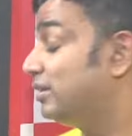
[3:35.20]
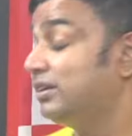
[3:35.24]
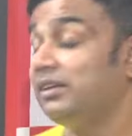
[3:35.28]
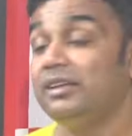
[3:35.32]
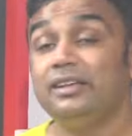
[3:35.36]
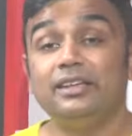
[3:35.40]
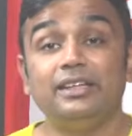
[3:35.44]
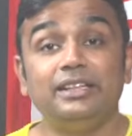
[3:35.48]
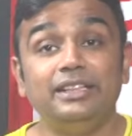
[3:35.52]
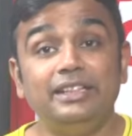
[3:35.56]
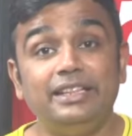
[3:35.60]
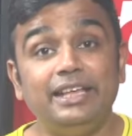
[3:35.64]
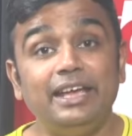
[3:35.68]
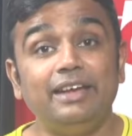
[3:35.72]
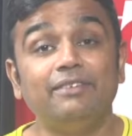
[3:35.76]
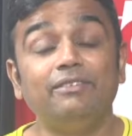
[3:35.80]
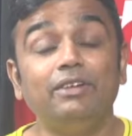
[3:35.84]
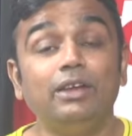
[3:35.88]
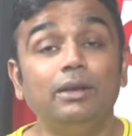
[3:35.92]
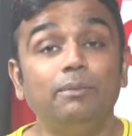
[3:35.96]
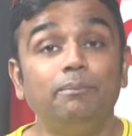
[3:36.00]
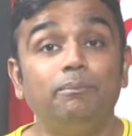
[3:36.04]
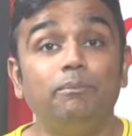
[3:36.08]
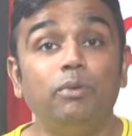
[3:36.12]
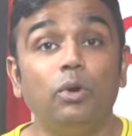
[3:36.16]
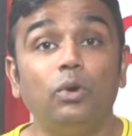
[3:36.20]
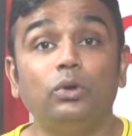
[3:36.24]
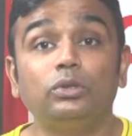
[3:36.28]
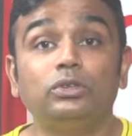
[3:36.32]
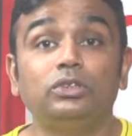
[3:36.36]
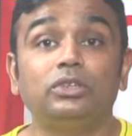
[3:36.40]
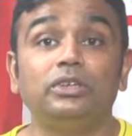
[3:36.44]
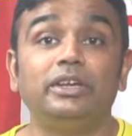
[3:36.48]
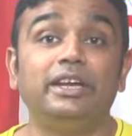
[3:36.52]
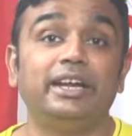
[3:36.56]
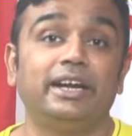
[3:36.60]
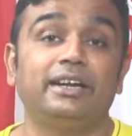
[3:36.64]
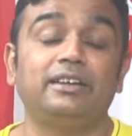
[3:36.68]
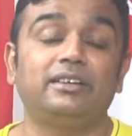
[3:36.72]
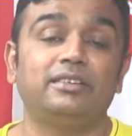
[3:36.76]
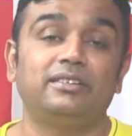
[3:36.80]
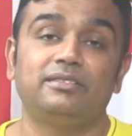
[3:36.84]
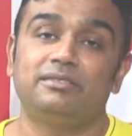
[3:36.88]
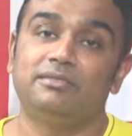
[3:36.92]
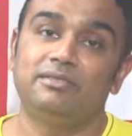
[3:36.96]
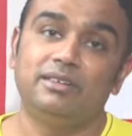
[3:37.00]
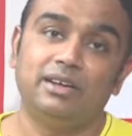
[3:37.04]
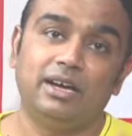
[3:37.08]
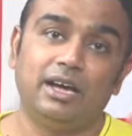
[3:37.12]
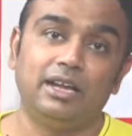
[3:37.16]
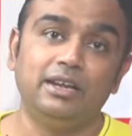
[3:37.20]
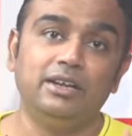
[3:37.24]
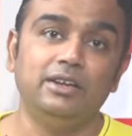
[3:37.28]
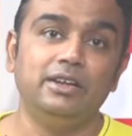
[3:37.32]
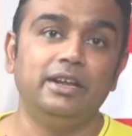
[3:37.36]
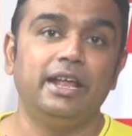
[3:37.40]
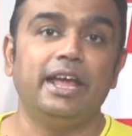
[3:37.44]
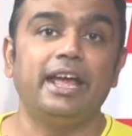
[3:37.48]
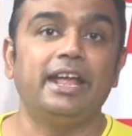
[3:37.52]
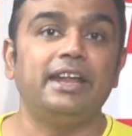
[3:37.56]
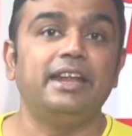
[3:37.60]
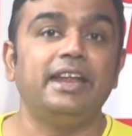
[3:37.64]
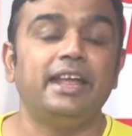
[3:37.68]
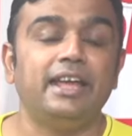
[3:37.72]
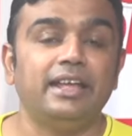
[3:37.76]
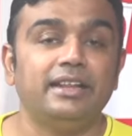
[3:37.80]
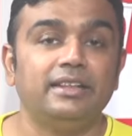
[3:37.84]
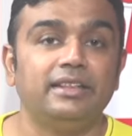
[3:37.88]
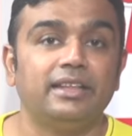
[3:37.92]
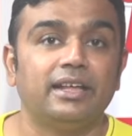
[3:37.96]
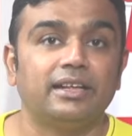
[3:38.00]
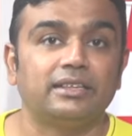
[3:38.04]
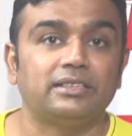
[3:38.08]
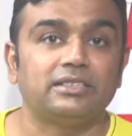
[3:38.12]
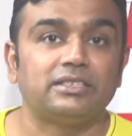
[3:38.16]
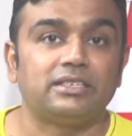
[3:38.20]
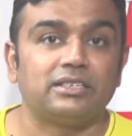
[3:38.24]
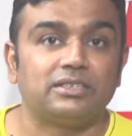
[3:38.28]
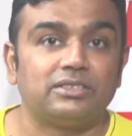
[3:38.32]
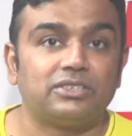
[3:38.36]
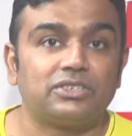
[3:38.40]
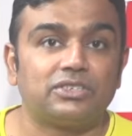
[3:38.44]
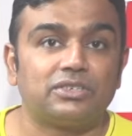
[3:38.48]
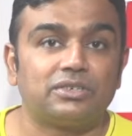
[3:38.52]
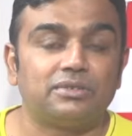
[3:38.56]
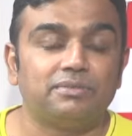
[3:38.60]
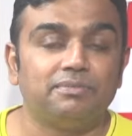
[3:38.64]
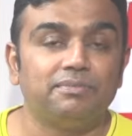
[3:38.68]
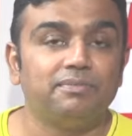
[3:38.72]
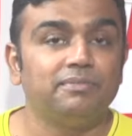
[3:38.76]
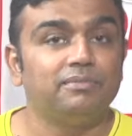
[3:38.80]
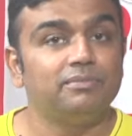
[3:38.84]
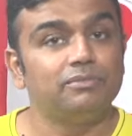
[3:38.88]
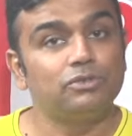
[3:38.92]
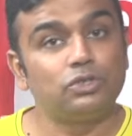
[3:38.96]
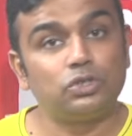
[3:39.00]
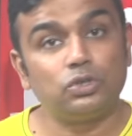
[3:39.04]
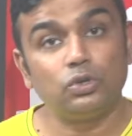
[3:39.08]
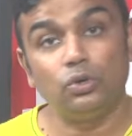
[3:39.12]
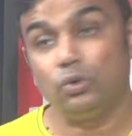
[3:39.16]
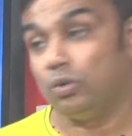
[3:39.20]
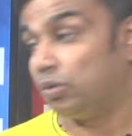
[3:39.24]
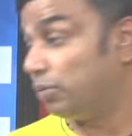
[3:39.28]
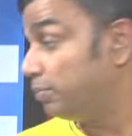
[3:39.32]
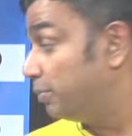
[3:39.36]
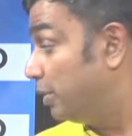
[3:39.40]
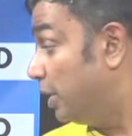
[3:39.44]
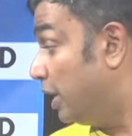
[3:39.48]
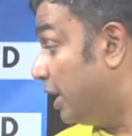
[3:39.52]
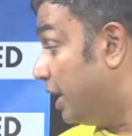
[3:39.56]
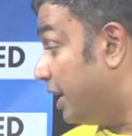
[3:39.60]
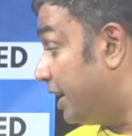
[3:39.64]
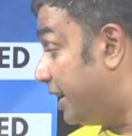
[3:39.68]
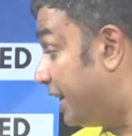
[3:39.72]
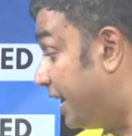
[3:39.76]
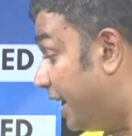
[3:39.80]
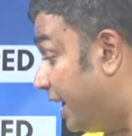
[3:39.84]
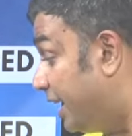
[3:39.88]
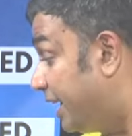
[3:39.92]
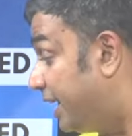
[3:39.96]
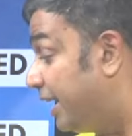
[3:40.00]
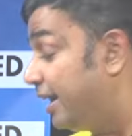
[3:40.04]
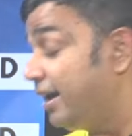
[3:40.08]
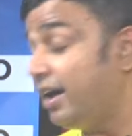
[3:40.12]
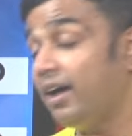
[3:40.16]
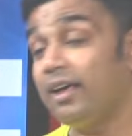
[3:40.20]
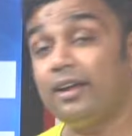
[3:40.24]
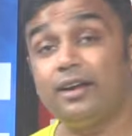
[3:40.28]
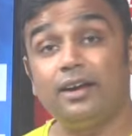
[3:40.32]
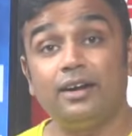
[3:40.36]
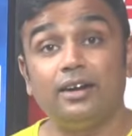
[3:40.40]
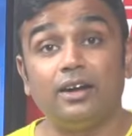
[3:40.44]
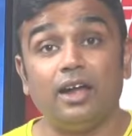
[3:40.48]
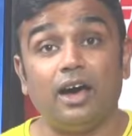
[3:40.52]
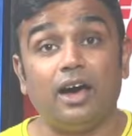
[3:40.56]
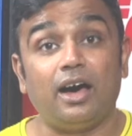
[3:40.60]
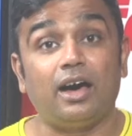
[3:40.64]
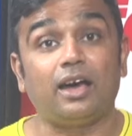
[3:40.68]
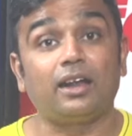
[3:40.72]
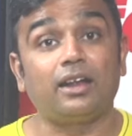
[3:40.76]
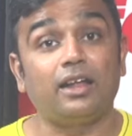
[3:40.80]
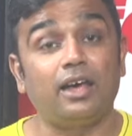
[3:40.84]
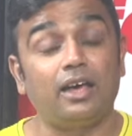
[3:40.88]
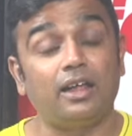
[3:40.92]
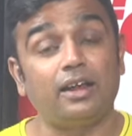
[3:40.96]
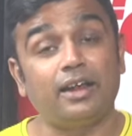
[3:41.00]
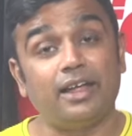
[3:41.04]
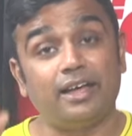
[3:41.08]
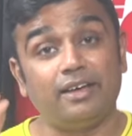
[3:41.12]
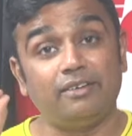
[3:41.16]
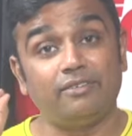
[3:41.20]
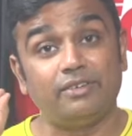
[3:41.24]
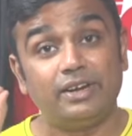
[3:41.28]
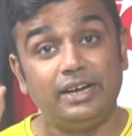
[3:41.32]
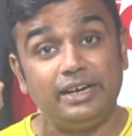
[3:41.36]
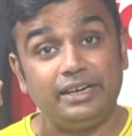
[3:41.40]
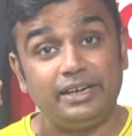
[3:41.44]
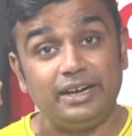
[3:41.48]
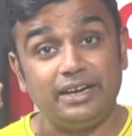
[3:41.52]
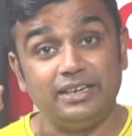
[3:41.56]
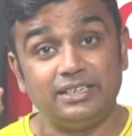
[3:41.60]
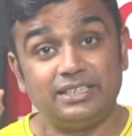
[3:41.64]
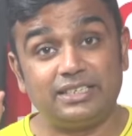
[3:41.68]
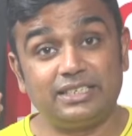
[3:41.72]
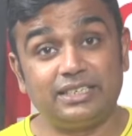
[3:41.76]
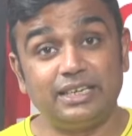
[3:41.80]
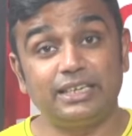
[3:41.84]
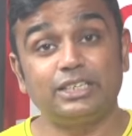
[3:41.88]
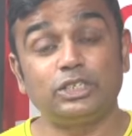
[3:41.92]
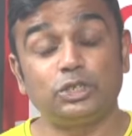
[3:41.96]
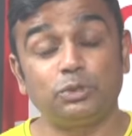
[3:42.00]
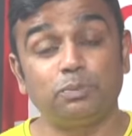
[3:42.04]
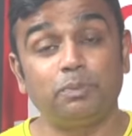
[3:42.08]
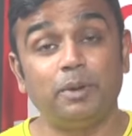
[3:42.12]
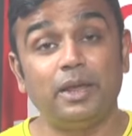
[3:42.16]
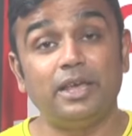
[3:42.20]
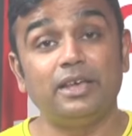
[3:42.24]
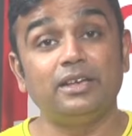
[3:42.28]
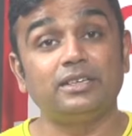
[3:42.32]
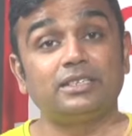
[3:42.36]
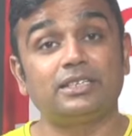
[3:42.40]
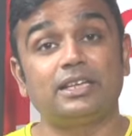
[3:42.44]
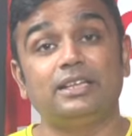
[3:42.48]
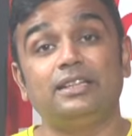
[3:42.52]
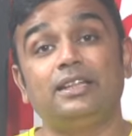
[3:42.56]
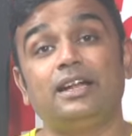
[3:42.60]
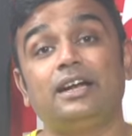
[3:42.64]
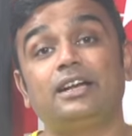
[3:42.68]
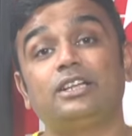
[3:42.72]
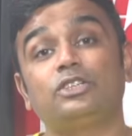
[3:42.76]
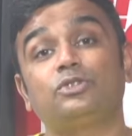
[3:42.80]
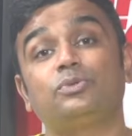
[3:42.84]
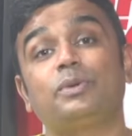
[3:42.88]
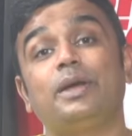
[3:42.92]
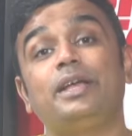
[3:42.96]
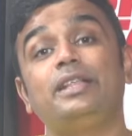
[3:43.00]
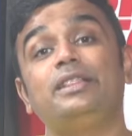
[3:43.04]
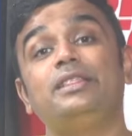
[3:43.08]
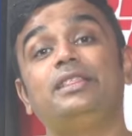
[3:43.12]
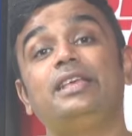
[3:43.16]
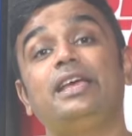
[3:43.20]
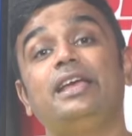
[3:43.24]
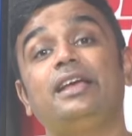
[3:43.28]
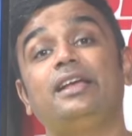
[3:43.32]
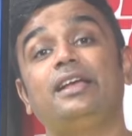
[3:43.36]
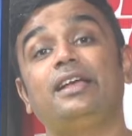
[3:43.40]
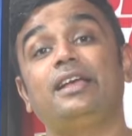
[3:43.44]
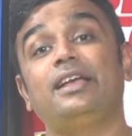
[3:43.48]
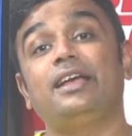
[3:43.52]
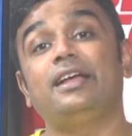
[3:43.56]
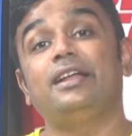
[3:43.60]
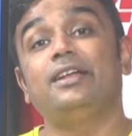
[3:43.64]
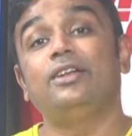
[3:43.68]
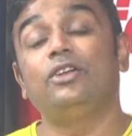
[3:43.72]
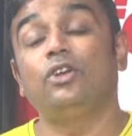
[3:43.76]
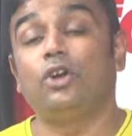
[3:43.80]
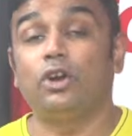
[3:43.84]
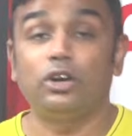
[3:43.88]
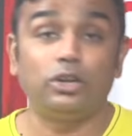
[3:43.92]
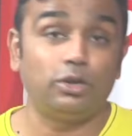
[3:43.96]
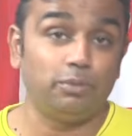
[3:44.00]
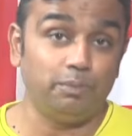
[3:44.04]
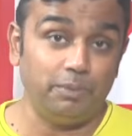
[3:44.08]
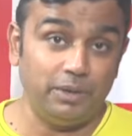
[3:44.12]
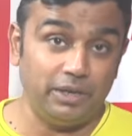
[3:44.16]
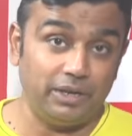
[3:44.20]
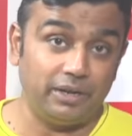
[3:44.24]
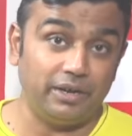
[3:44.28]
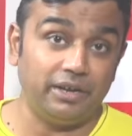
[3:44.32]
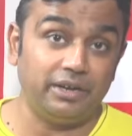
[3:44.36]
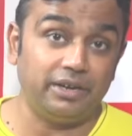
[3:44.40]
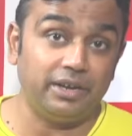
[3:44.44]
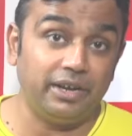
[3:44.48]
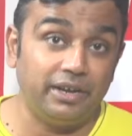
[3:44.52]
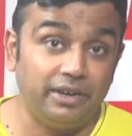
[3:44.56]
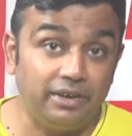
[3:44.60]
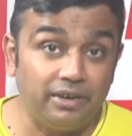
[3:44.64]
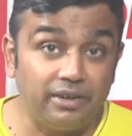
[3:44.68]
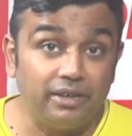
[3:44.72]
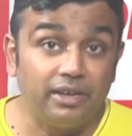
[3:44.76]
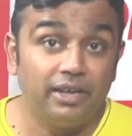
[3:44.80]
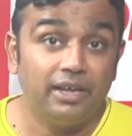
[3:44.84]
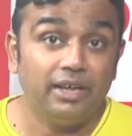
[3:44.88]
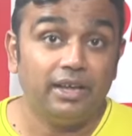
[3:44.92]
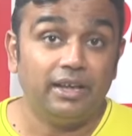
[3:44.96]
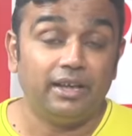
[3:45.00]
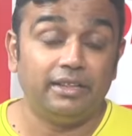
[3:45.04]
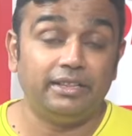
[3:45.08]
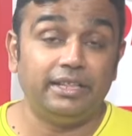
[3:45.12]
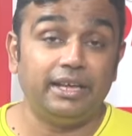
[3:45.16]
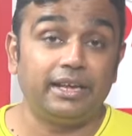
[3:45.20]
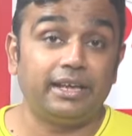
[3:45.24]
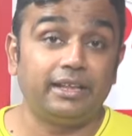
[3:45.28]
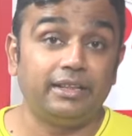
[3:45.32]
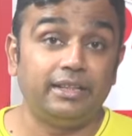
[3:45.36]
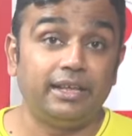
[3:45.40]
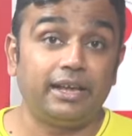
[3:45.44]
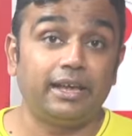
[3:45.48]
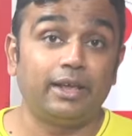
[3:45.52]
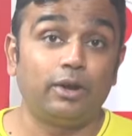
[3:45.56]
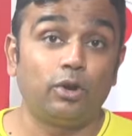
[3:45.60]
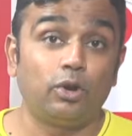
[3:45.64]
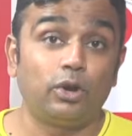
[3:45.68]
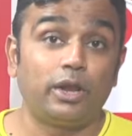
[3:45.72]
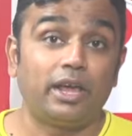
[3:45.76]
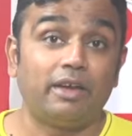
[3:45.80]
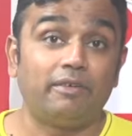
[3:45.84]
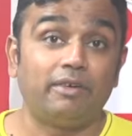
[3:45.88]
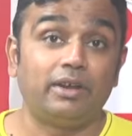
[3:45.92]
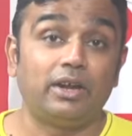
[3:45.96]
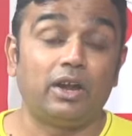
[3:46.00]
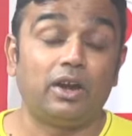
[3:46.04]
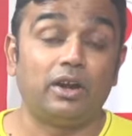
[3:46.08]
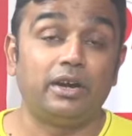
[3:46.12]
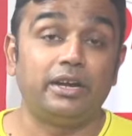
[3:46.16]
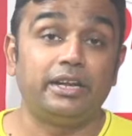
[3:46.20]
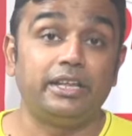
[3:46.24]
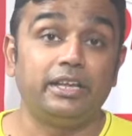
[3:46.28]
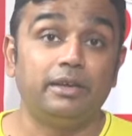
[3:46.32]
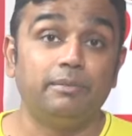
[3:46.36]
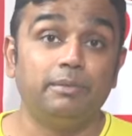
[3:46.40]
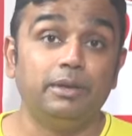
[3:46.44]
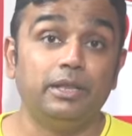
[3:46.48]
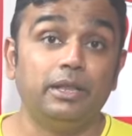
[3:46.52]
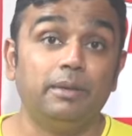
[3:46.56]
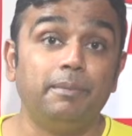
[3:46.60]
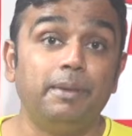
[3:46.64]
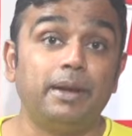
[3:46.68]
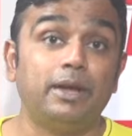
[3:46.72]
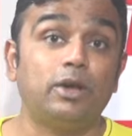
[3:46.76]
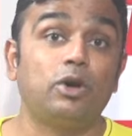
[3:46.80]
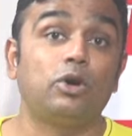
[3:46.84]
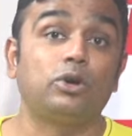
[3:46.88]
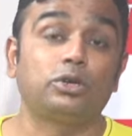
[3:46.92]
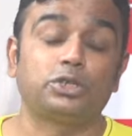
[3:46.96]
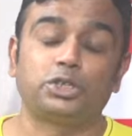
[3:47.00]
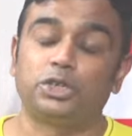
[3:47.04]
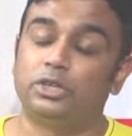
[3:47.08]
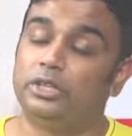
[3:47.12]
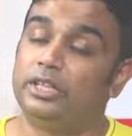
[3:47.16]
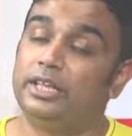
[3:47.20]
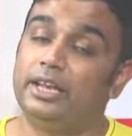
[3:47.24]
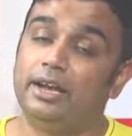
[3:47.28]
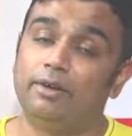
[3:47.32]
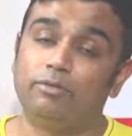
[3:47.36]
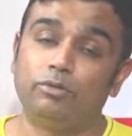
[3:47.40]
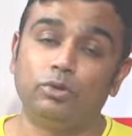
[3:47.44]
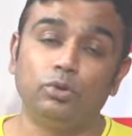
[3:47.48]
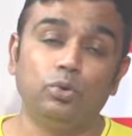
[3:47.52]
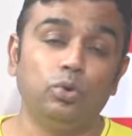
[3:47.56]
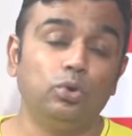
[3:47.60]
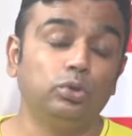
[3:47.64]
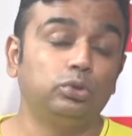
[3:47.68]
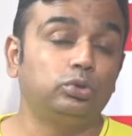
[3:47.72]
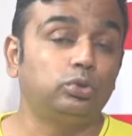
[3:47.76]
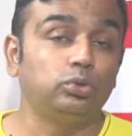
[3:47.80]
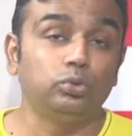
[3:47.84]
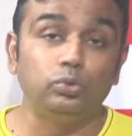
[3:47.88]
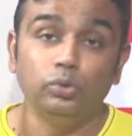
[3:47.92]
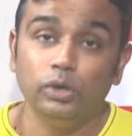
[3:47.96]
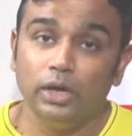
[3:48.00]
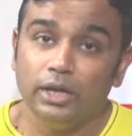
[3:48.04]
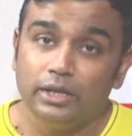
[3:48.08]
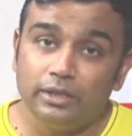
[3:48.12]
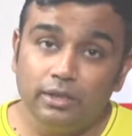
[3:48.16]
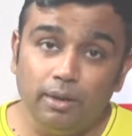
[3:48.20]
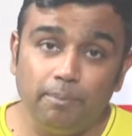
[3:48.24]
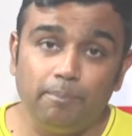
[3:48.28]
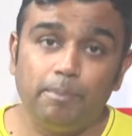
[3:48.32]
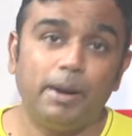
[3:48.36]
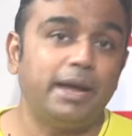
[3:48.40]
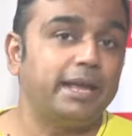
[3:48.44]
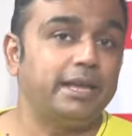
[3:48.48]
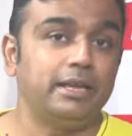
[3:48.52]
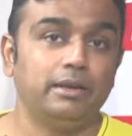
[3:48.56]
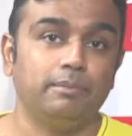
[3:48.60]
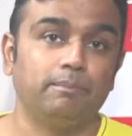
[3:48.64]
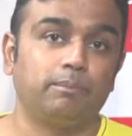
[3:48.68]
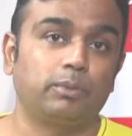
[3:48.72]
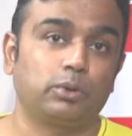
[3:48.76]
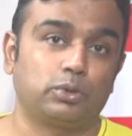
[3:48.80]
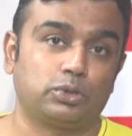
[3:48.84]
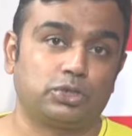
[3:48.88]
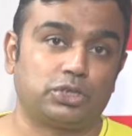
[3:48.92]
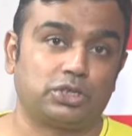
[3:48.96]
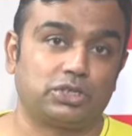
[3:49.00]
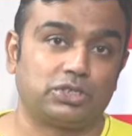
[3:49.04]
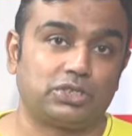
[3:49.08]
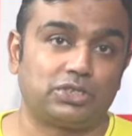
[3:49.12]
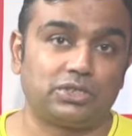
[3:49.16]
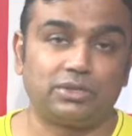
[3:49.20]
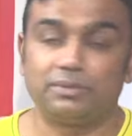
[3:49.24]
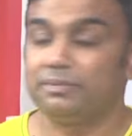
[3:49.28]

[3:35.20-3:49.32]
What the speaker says: they will both get an NA in that sense. So, KKR and RR have retained 6 players and that is why they cannot be retained. They cannot have an RTM in the mega auction. They'll have to go through the buying process.